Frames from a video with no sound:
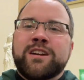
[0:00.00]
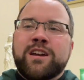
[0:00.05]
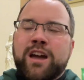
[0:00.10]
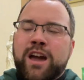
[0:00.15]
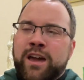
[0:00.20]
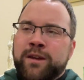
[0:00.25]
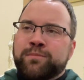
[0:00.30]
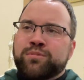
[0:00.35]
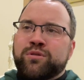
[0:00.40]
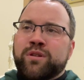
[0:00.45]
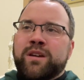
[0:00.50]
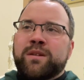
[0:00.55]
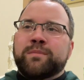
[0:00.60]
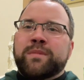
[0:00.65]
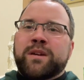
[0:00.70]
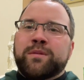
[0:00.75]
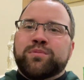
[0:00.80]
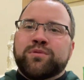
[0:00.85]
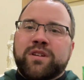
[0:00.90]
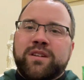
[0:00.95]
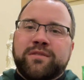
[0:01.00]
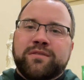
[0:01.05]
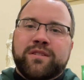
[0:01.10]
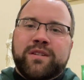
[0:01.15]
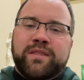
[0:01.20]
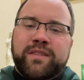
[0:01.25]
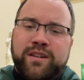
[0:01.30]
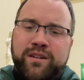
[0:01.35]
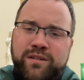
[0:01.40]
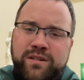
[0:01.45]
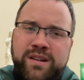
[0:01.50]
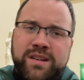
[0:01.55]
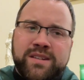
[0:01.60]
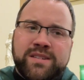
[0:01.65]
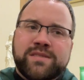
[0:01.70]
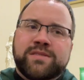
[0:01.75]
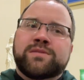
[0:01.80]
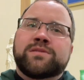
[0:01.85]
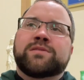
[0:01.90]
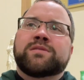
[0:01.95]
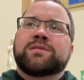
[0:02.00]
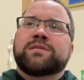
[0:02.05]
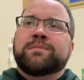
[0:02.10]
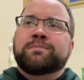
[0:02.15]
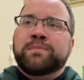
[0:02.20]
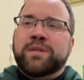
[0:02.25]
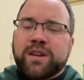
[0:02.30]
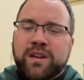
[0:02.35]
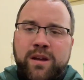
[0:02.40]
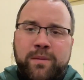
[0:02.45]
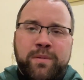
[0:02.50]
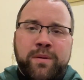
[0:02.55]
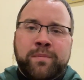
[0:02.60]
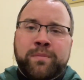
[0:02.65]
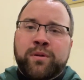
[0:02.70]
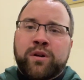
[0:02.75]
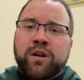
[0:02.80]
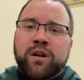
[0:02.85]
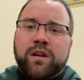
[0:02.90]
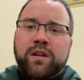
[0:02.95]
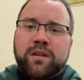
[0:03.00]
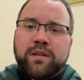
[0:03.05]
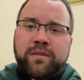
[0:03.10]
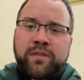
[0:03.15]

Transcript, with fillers: I pray my breviary. There it is. Pick up a book.